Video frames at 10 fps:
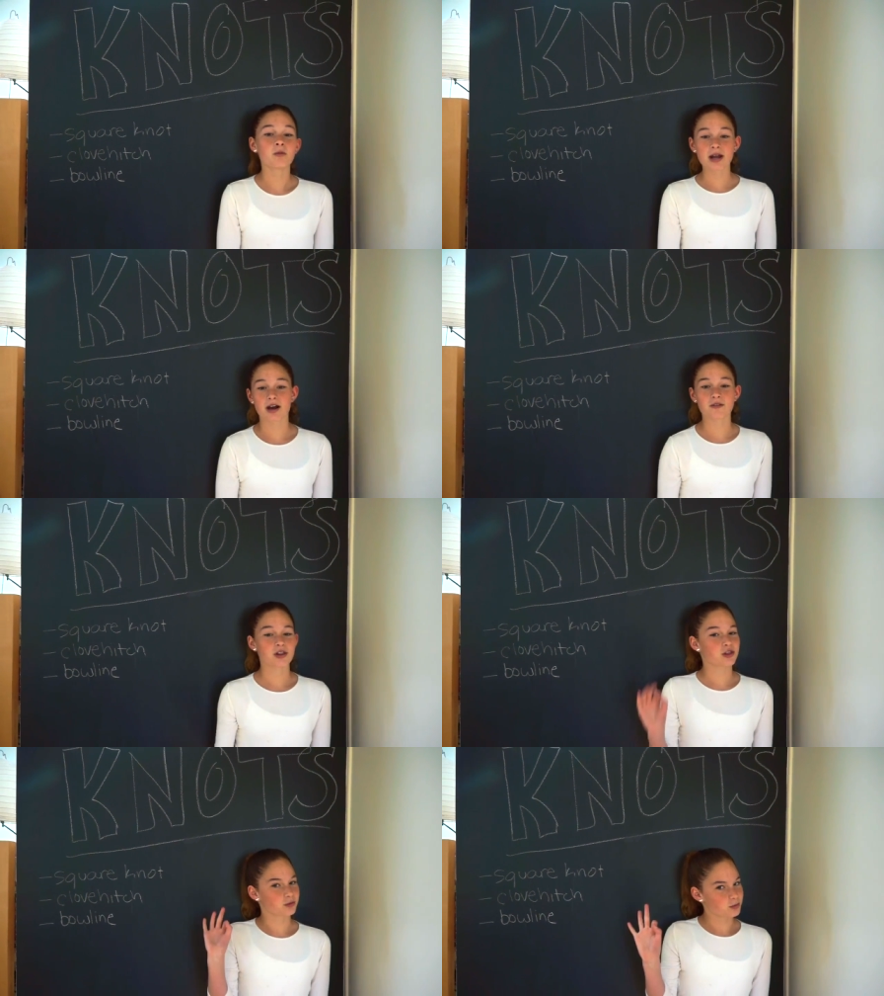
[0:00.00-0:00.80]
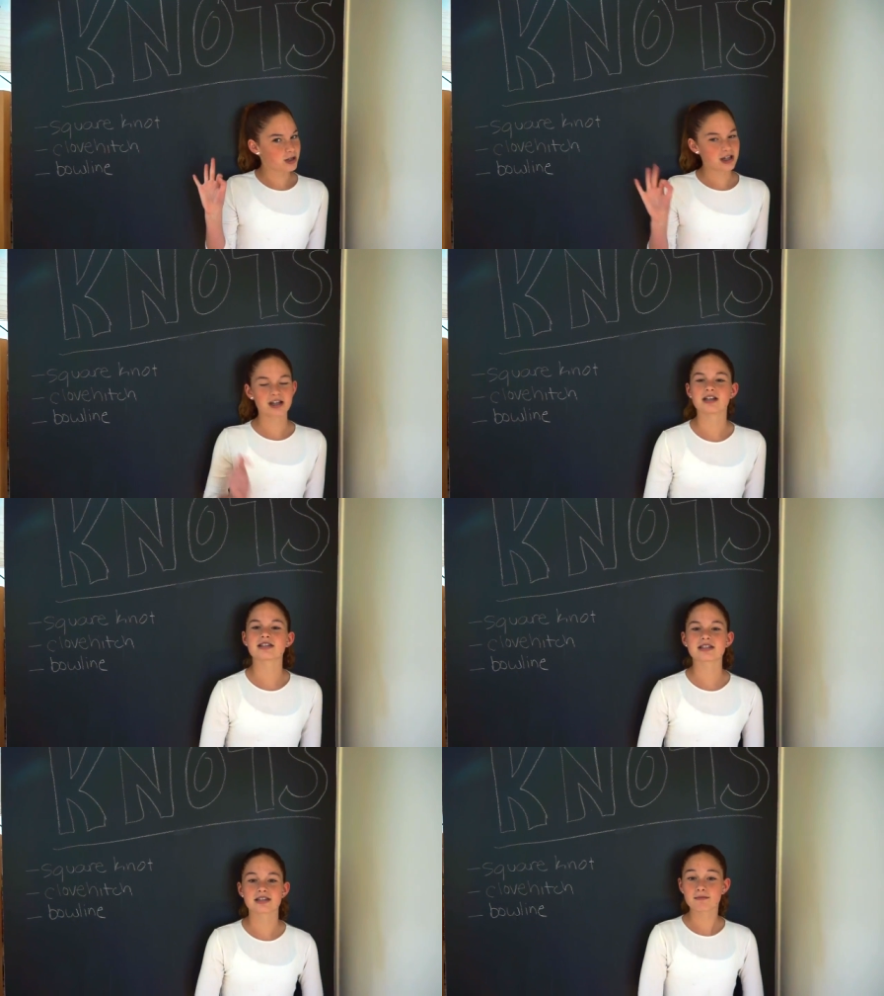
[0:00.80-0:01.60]
We have 3
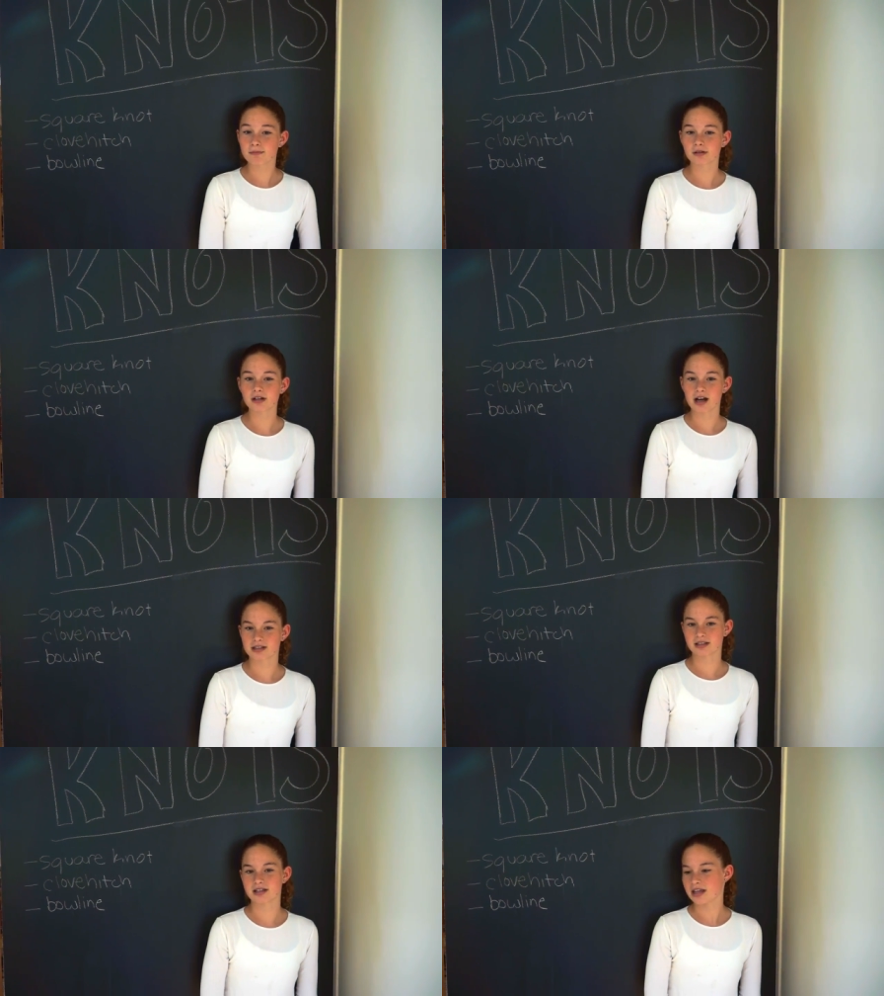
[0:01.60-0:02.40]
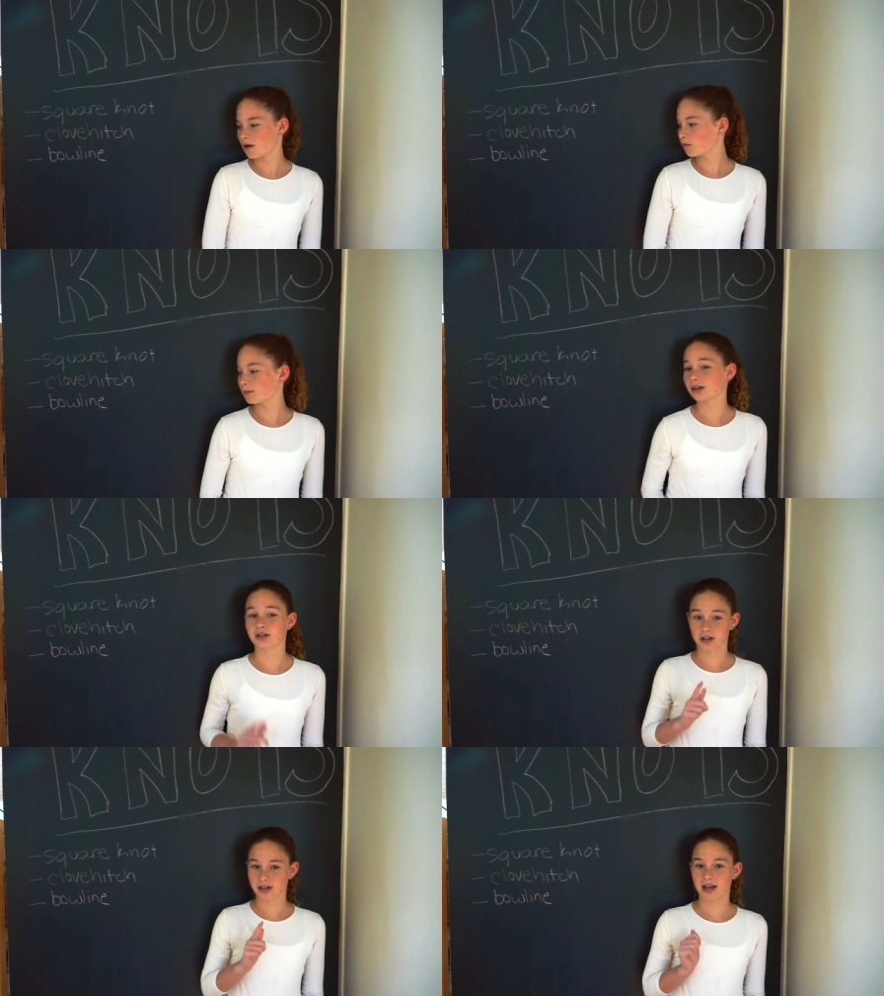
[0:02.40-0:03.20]
simple knots that will
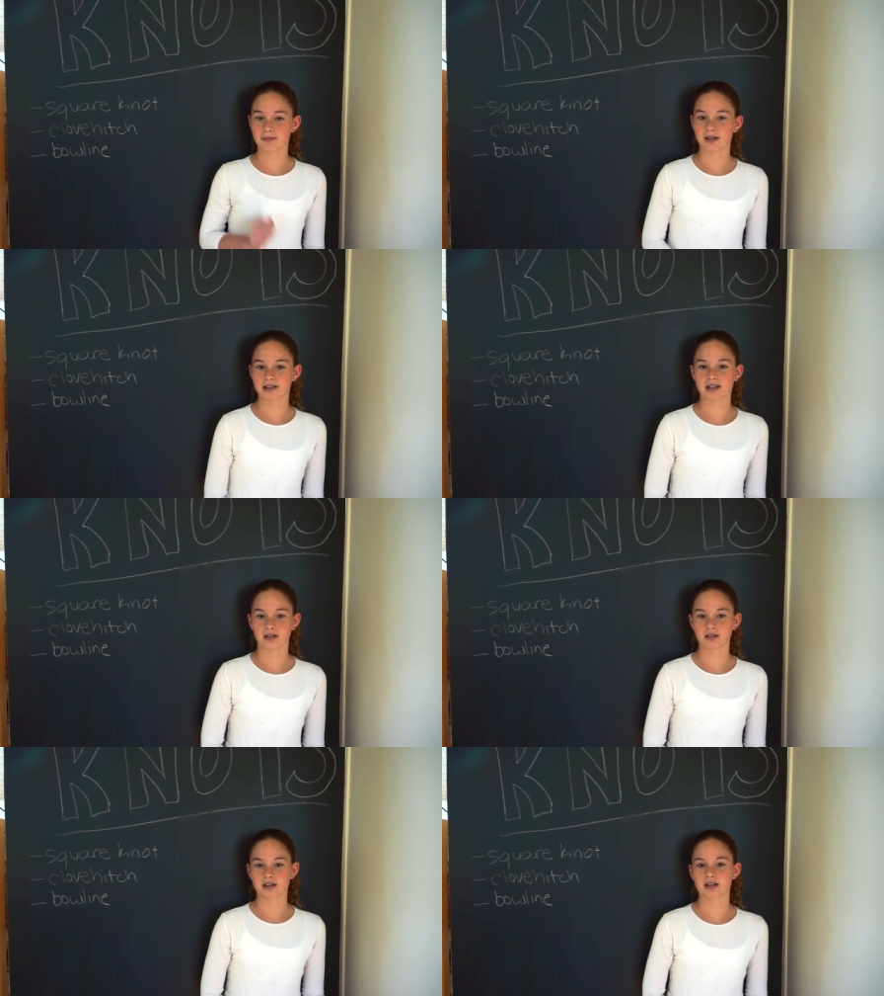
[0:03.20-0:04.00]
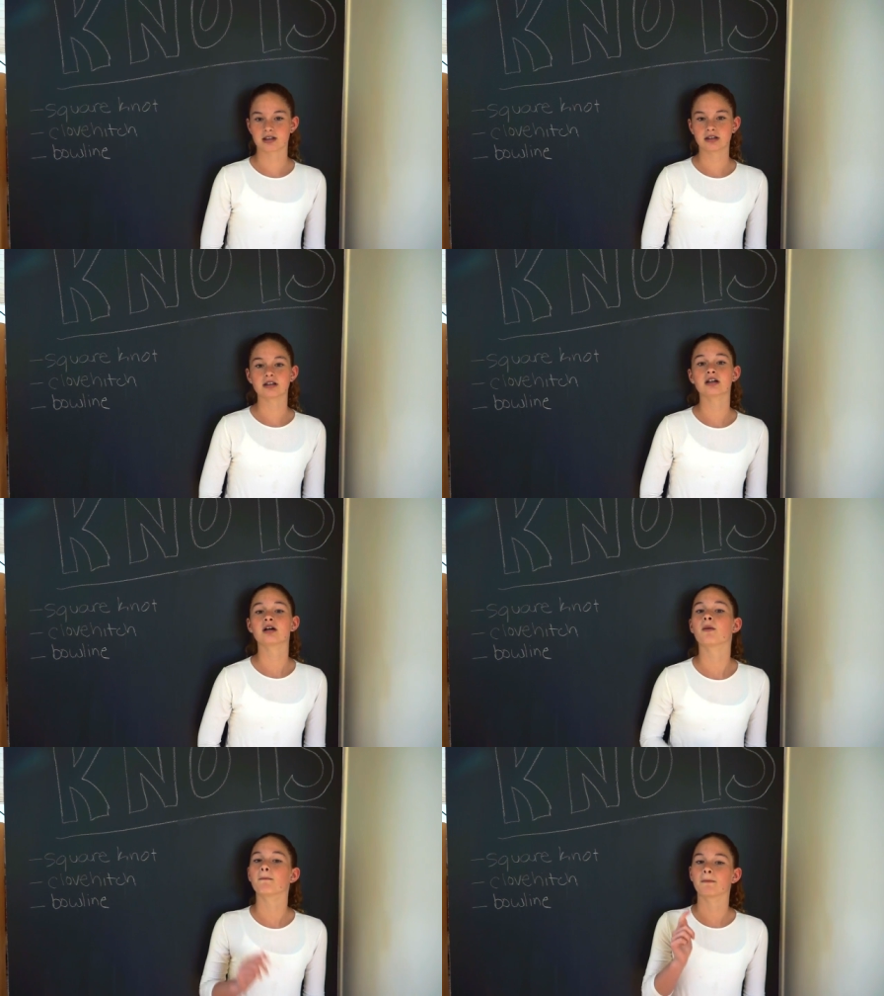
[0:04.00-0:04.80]
make your camping skills
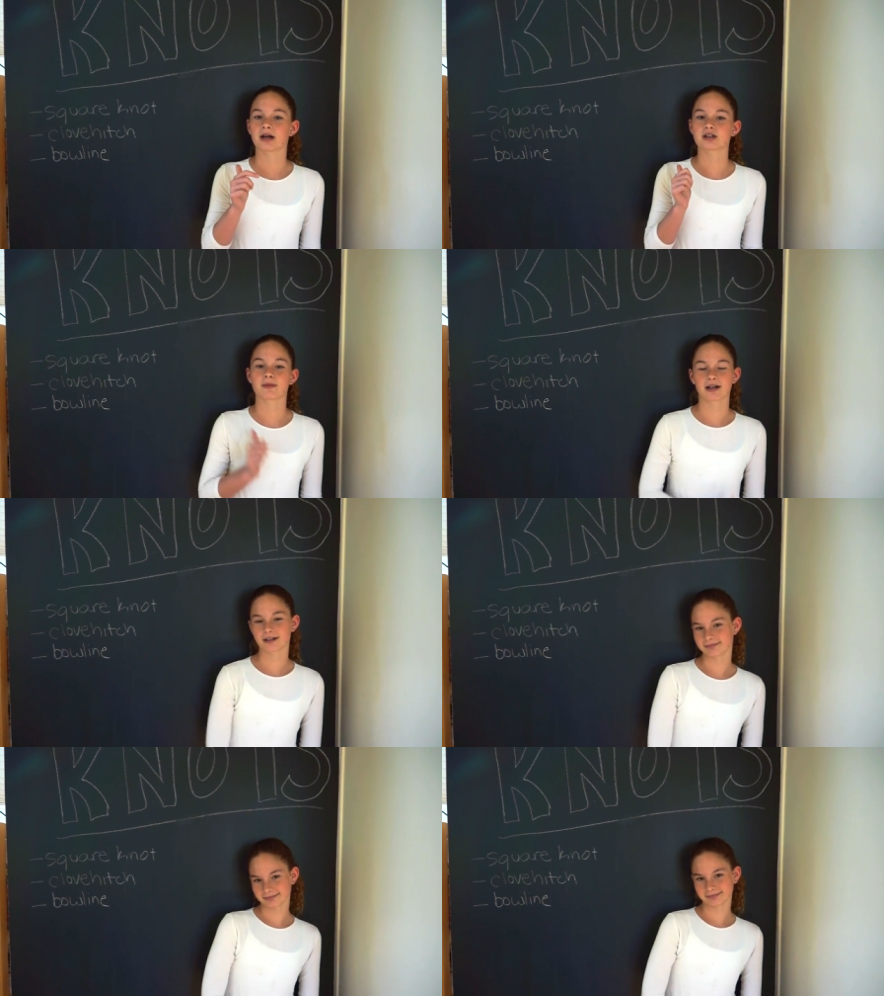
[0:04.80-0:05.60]
much better.